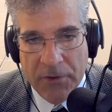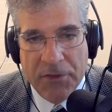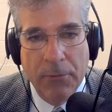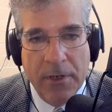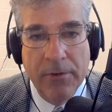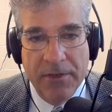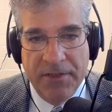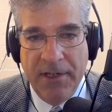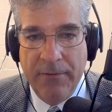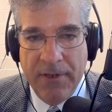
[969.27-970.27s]
So we
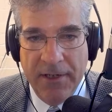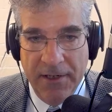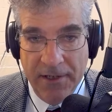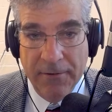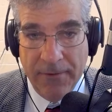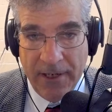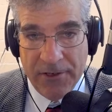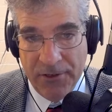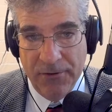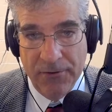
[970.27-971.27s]
received an
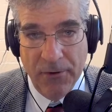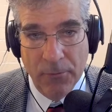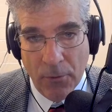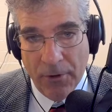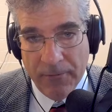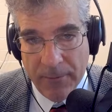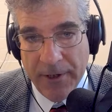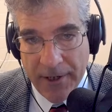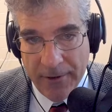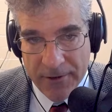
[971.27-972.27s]
innovation award from the
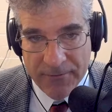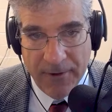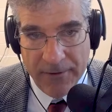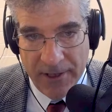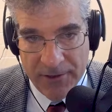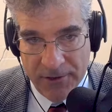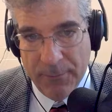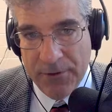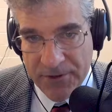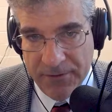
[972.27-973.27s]
Heritage Foundation to
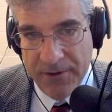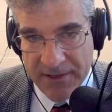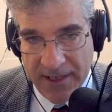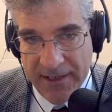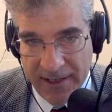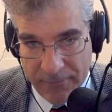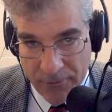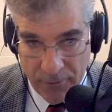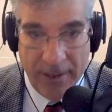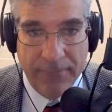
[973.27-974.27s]
pursue this idea. And we're
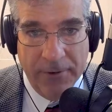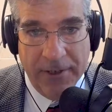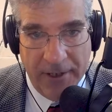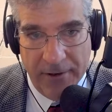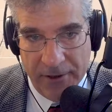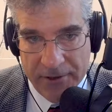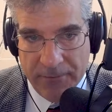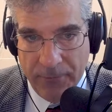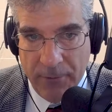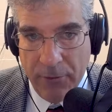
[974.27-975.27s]
grateful to Heritage
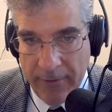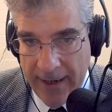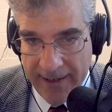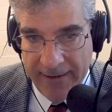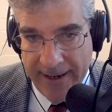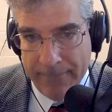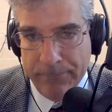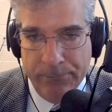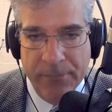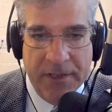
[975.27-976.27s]
for providing that.
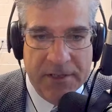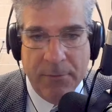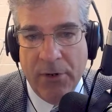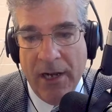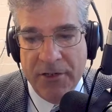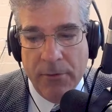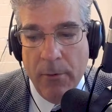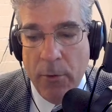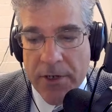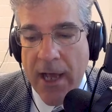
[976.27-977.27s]
This is a project we
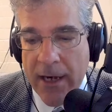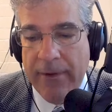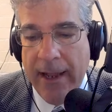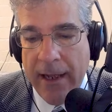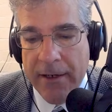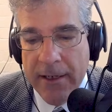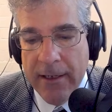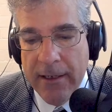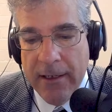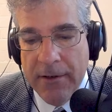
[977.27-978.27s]
would not have had
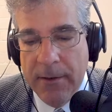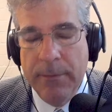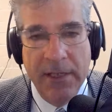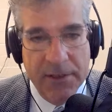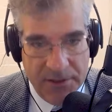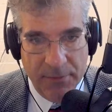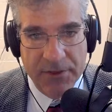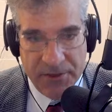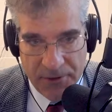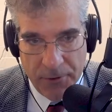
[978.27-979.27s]
the means to
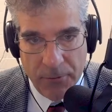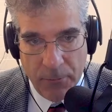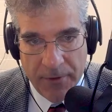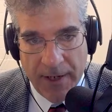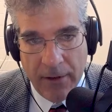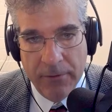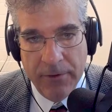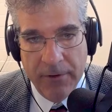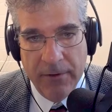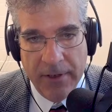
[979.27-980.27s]
pursue without
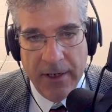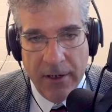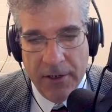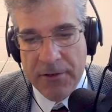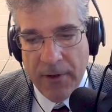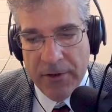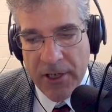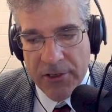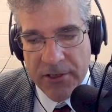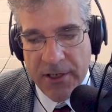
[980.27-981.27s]
the Heritage
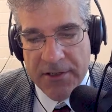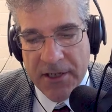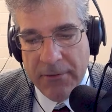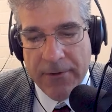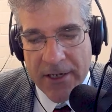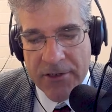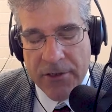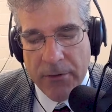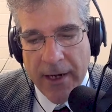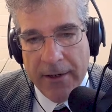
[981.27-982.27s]
Foundation and its
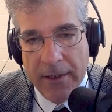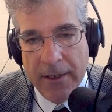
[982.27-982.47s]
innovation grant